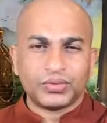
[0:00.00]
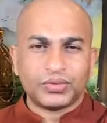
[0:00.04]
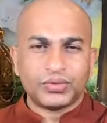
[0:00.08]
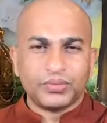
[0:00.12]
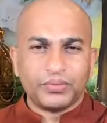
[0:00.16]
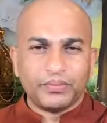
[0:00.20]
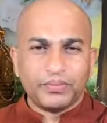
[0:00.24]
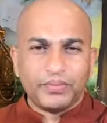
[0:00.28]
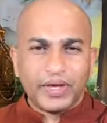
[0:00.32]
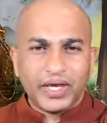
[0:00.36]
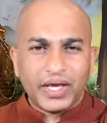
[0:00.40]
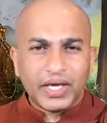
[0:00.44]

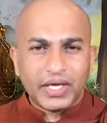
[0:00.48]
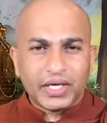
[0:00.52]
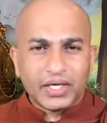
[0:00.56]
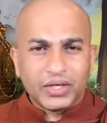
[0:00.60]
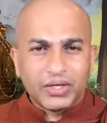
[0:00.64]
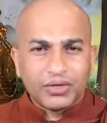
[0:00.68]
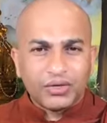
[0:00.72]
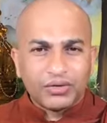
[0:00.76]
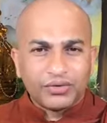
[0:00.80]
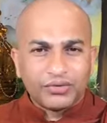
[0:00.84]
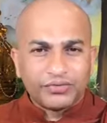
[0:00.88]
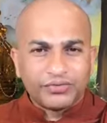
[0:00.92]

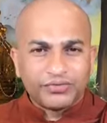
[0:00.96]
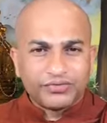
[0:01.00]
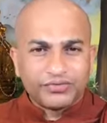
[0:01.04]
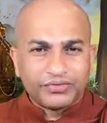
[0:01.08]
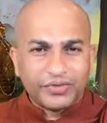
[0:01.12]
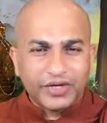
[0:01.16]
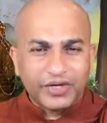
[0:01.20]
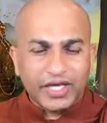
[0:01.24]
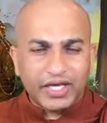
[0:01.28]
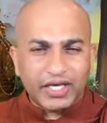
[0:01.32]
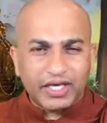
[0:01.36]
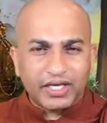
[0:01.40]
make you
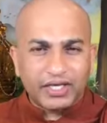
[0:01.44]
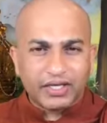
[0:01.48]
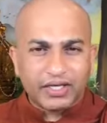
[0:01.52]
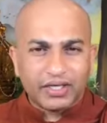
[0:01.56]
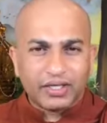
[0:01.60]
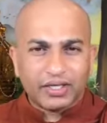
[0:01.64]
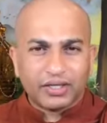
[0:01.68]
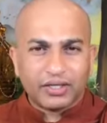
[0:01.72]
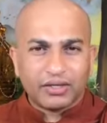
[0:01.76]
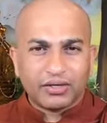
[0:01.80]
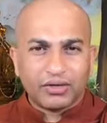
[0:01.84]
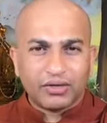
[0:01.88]
free
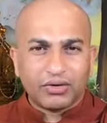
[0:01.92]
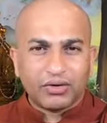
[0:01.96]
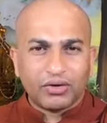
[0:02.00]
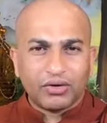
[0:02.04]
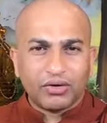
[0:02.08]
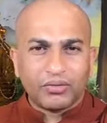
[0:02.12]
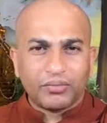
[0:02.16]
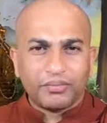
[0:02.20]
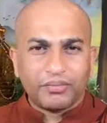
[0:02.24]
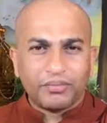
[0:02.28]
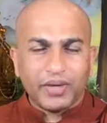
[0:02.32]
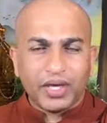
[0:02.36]

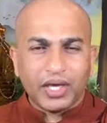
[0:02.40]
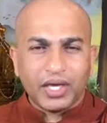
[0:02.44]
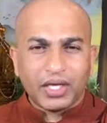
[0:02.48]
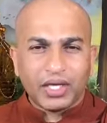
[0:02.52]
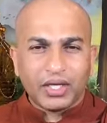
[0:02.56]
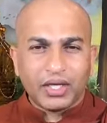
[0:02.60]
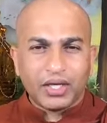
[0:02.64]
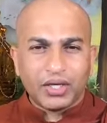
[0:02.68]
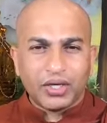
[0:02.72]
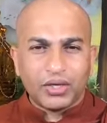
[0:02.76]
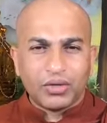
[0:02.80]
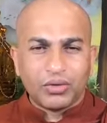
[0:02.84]
or
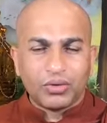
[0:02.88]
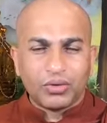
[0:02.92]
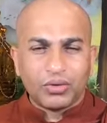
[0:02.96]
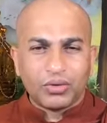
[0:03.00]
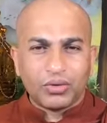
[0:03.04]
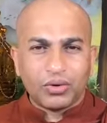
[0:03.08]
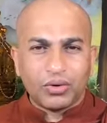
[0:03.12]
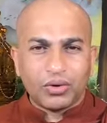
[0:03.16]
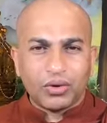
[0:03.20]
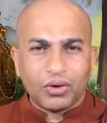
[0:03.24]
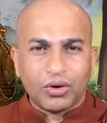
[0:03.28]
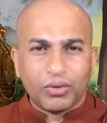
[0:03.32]
make
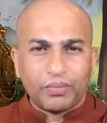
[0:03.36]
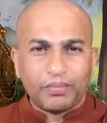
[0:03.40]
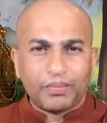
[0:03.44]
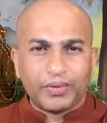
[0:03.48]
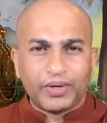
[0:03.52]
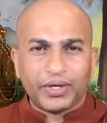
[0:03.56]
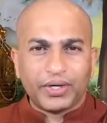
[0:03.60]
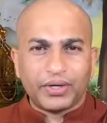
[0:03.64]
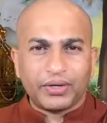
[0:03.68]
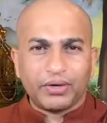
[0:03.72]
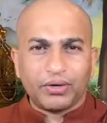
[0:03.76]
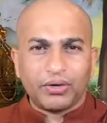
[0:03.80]
you
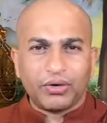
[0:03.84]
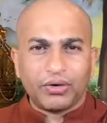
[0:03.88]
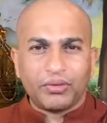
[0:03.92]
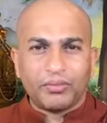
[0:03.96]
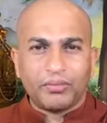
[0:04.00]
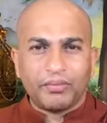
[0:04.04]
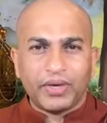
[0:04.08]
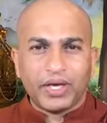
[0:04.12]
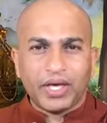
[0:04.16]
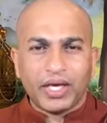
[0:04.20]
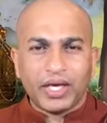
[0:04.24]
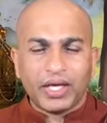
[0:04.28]
open or
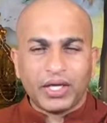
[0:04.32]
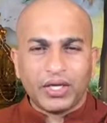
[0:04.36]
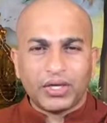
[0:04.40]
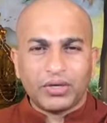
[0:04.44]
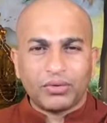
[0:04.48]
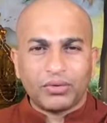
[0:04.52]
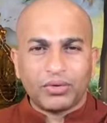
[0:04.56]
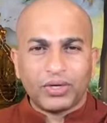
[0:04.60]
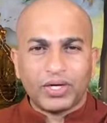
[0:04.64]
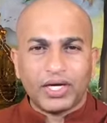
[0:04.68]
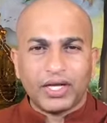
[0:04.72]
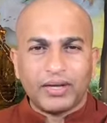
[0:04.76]
make
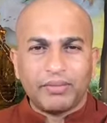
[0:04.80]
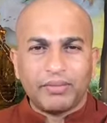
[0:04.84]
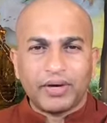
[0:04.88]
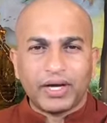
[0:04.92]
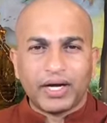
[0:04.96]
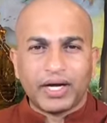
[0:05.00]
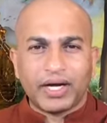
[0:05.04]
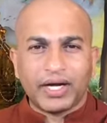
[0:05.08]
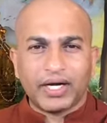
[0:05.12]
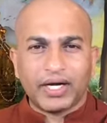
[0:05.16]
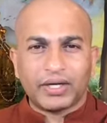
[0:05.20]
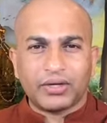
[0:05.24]
you
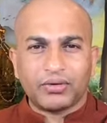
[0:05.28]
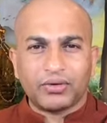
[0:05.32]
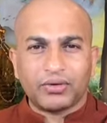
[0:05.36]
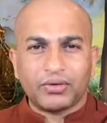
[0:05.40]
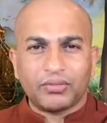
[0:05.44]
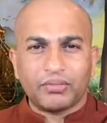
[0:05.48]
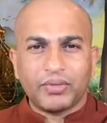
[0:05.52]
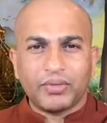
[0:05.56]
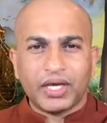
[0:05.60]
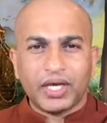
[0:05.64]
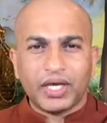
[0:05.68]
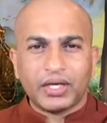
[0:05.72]
liberate
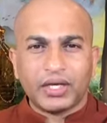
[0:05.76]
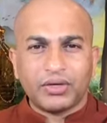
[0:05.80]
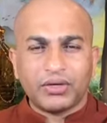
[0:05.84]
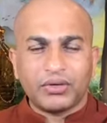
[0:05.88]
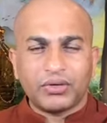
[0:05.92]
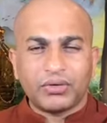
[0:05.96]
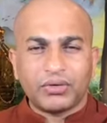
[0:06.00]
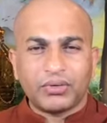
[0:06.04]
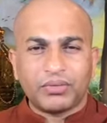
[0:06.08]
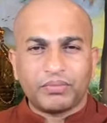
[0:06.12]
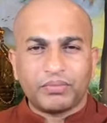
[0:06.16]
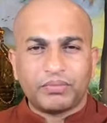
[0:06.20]
or make
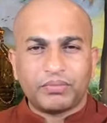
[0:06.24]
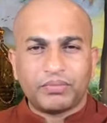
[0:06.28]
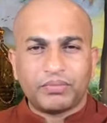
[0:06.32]
you